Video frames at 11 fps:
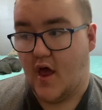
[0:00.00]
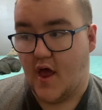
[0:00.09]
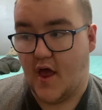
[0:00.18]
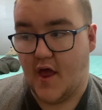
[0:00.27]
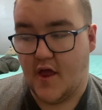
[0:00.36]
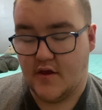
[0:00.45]

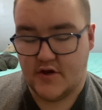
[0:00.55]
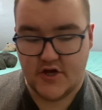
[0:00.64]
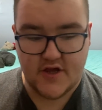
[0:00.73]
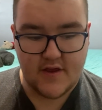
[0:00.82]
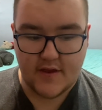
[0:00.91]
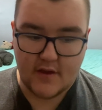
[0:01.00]
And she
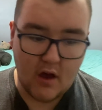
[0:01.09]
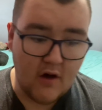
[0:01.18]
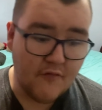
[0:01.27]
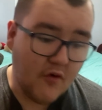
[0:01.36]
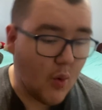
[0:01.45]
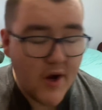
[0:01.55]
says,
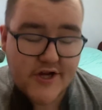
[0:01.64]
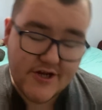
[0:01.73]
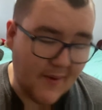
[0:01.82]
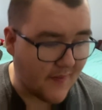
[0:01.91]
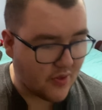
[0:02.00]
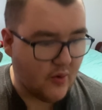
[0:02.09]
Oliver, why didn't you
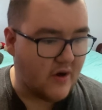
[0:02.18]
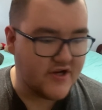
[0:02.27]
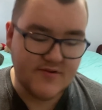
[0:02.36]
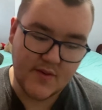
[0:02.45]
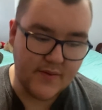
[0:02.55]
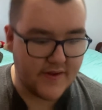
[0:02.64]
pop the
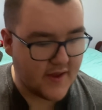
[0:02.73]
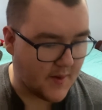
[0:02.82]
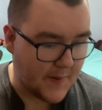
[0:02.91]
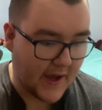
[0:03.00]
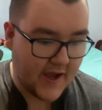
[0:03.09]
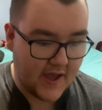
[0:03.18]
question when we sell
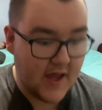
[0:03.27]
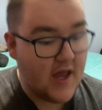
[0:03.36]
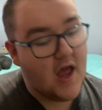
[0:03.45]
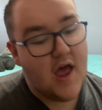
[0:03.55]
back in?